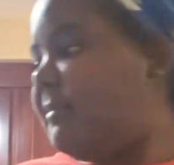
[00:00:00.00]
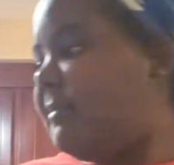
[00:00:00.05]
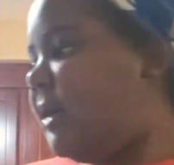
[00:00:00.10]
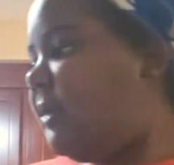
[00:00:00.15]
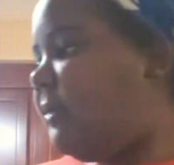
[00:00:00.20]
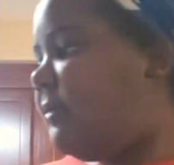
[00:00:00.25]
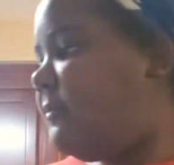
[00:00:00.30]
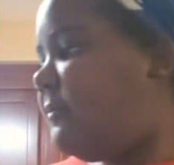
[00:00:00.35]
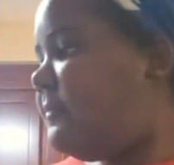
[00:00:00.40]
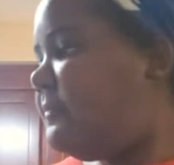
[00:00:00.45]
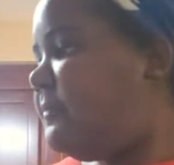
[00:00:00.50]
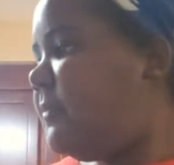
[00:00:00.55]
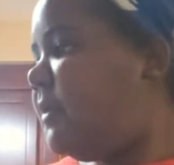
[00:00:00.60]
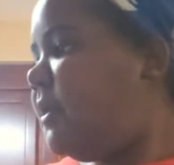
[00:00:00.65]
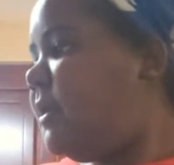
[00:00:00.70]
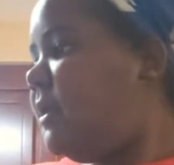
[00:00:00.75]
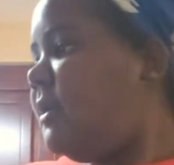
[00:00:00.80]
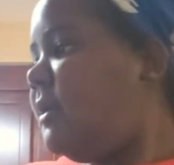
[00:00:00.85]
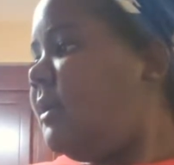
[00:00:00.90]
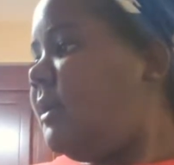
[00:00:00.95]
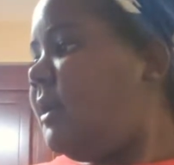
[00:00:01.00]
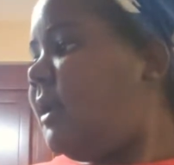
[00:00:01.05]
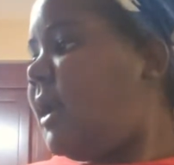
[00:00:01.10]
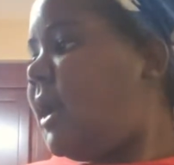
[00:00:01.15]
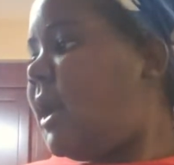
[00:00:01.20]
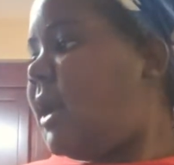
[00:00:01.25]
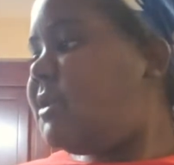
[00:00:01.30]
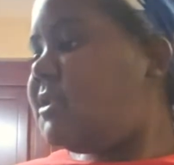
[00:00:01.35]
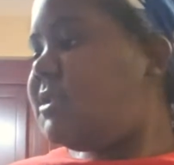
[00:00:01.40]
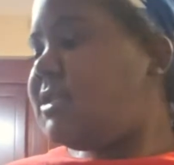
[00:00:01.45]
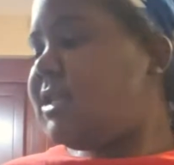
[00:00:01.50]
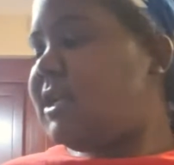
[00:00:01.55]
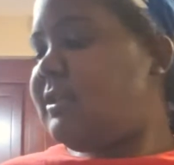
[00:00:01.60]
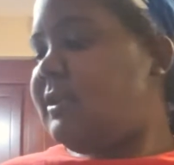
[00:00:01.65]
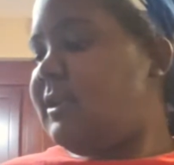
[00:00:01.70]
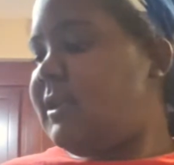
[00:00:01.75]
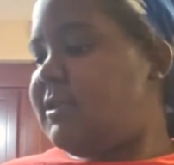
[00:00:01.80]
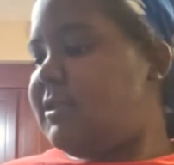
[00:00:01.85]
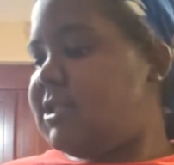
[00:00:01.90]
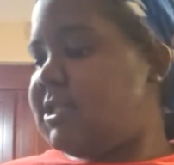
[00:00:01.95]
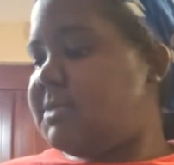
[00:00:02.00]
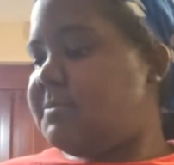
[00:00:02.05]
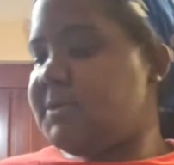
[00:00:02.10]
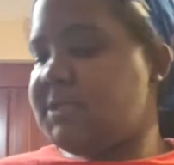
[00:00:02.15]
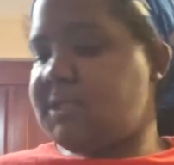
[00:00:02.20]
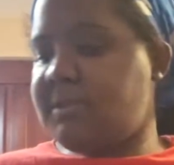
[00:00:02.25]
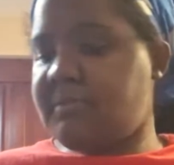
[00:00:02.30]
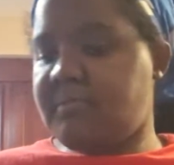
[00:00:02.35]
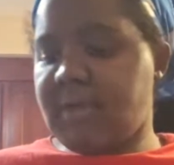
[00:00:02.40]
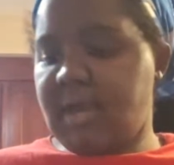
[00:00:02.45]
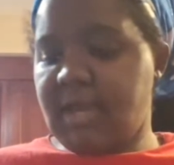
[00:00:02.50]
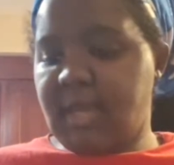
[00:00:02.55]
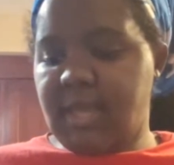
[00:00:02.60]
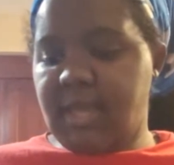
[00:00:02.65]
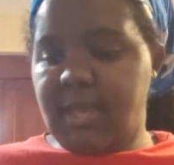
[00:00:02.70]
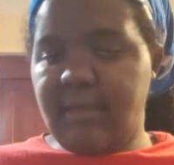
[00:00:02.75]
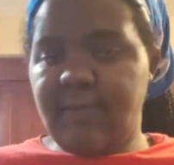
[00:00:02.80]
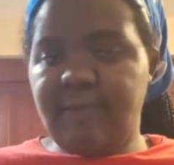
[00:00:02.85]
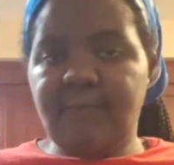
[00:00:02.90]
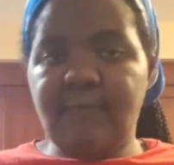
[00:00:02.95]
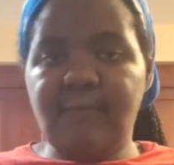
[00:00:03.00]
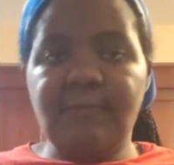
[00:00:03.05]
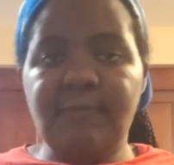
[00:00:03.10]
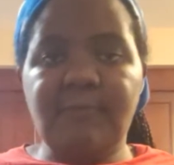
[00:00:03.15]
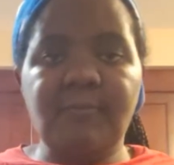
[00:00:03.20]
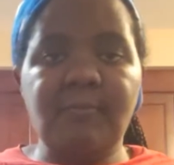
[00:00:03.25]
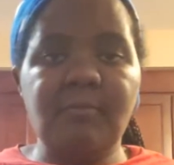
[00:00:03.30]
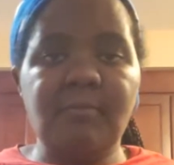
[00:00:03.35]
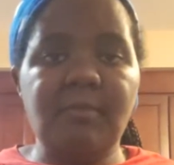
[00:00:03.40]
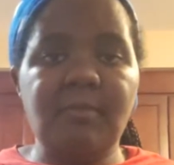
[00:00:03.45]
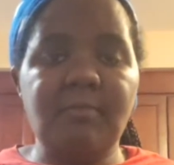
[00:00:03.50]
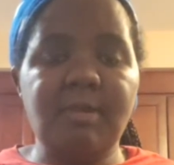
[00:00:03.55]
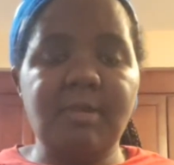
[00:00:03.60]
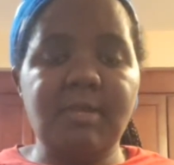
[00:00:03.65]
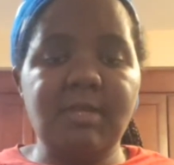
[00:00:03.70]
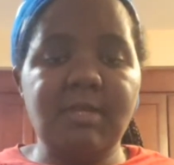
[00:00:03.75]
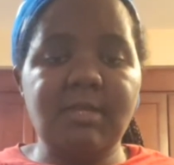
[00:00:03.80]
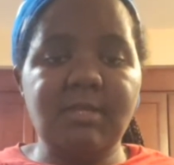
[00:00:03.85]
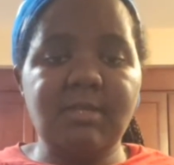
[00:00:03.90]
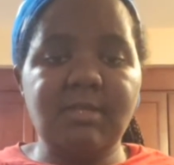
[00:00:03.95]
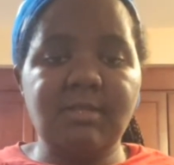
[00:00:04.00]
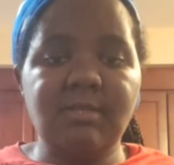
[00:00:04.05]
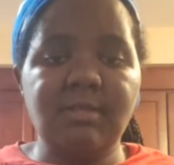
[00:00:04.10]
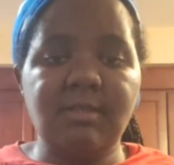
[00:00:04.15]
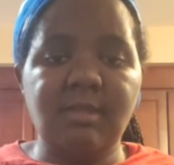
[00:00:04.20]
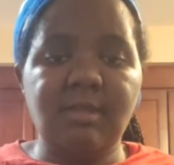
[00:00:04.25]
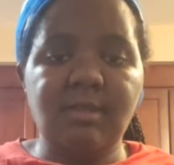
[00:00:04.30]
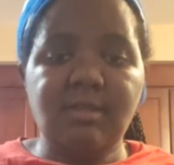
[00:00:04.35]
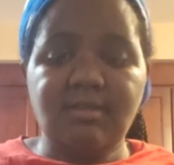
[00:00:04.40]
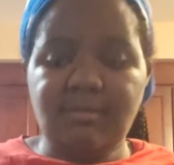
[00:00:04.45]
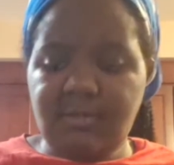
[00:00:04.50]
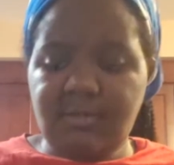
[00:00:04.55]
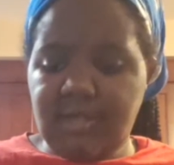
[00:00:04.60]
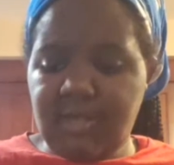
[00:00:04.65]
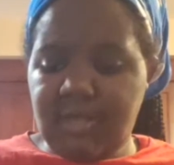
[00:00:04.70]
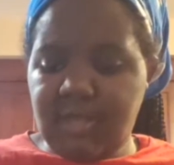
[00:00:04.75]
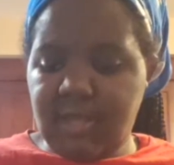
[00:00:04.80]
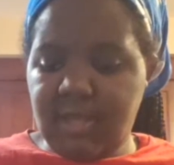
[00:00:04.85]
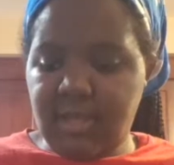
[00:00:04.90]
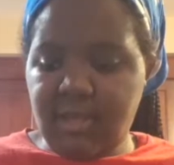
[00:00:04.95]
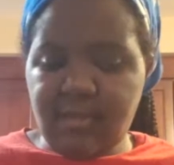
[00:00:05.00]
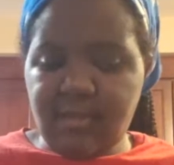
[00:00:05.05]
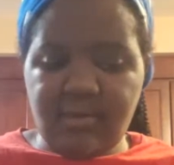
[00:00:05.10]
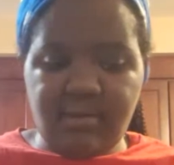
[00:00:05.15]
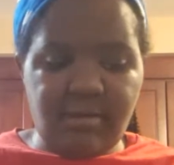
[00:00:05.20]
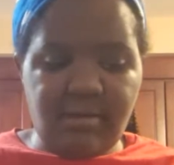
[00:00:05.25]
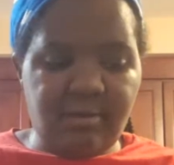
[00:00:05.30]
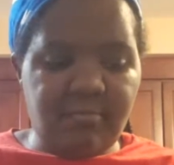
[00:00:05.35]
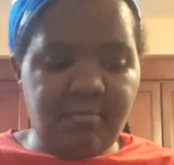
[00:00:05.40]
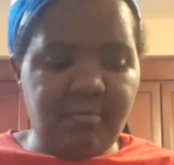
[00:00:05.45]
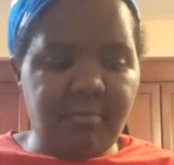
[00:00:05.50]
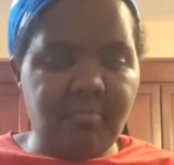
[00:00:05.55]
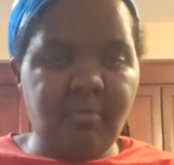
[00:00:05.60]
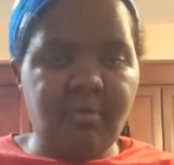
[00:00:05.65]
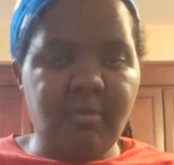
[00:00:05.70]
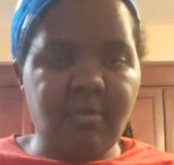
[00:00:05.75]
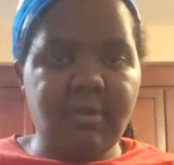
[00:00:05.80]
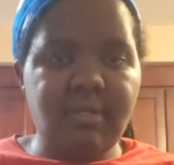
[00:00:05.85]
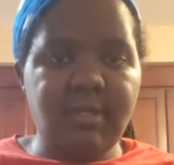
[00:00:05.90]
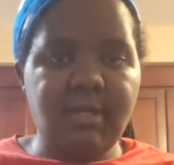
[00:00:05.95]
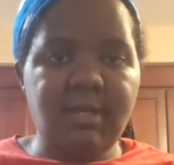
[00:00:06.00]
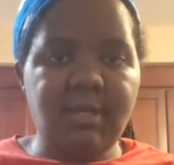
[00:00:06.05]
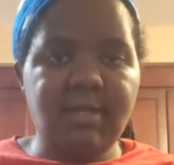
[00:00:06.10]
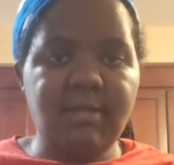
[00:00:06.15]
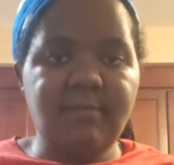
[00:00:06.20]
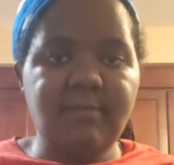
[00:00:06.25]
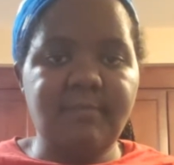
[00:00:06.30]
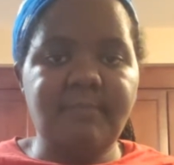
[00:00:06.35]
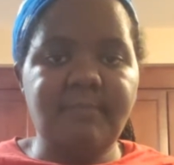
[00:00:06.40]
out. I just put them back in for a few more minutes so they can get a little bit more done.